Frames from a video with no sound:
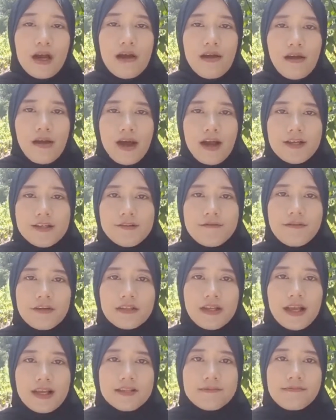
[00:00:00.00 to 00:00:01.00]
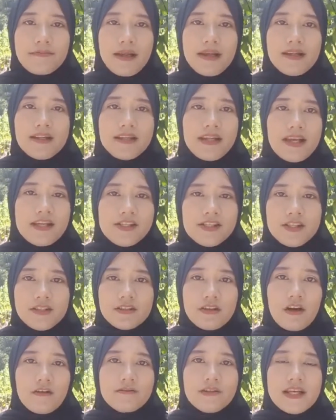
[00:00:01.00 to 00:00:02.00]
As for the explanation
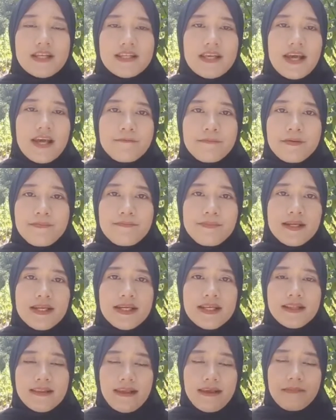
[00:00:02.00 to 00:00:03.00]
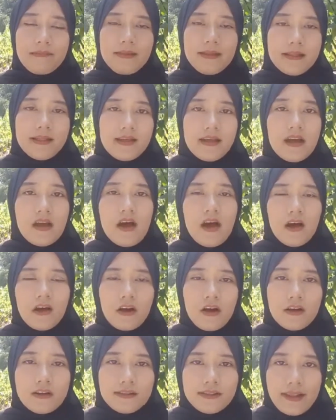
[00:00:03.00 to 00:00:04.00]
of the CAPP, namely
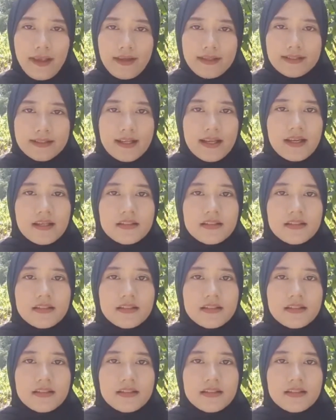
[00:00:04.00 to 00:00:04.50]
context,